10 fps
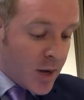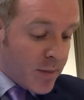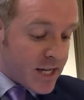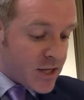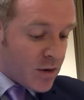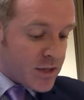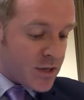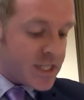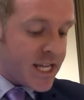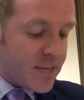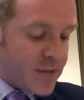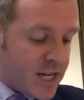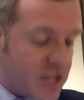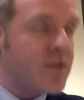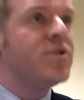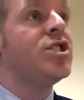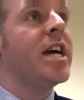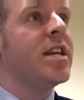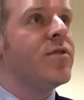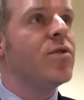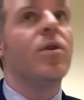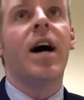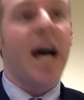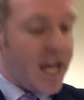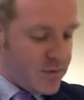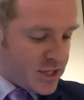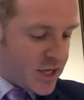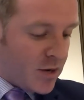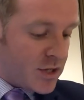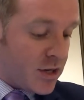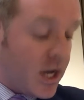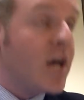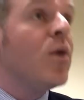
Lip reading: but it's also a celebration of general Irish culture,